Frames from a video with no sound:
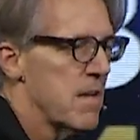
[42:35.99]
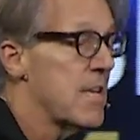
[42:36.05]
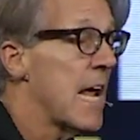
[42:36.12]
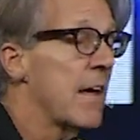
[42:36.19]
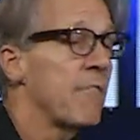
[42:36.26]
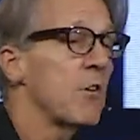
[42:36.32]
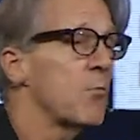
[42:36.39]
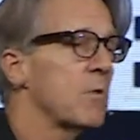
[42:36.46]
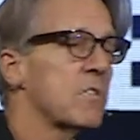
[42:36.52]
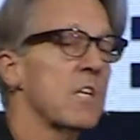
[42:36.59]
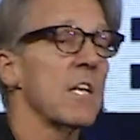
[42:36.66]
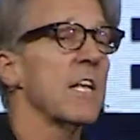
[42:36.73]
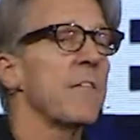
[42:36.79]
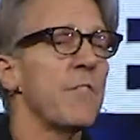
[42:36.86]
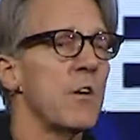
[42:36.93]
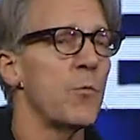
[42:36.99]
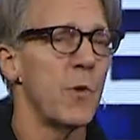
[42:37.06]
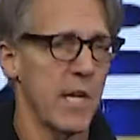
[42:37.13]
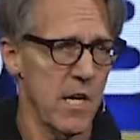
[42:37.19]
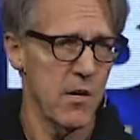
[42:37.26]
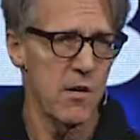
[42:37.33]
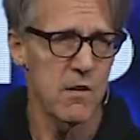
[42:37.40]
David was livid when
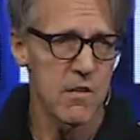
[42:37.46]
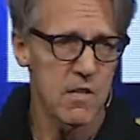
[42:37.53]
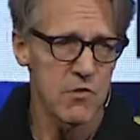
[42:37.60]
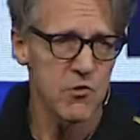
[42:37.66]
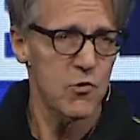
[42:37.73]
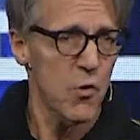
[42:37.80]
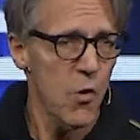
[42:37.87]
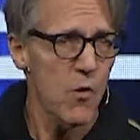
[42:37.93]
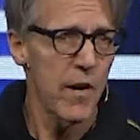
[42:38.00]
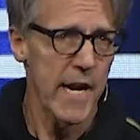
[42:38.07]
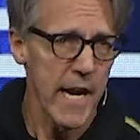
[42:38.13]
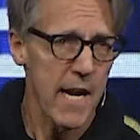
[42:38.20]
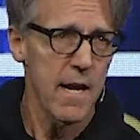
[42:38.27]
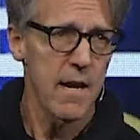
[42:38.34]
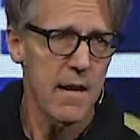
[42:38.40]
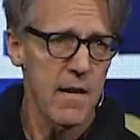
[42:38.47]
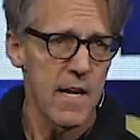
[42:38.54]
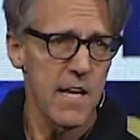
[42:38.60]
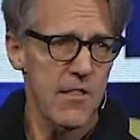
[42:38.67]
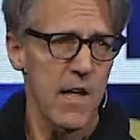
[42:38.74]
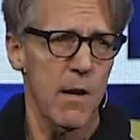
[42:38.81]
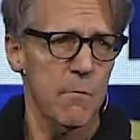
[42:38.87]
he heard this story.
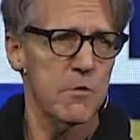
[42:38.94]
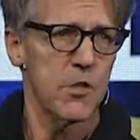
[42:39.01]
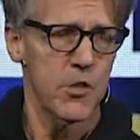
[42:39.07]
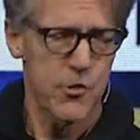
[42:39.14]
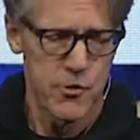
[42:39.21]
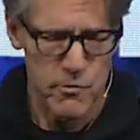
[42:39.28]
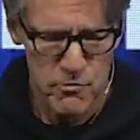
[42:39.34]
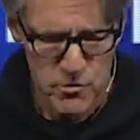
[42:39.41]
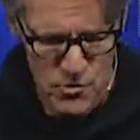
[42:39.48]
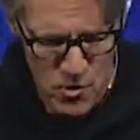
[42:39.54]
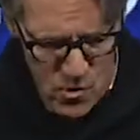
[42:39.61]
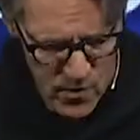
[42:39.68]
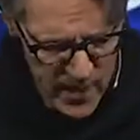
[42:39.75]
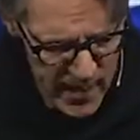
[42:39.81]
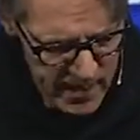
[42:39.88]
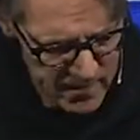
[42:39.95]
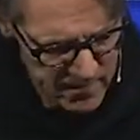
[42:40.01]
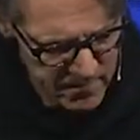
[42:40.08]
He thought it was a true story.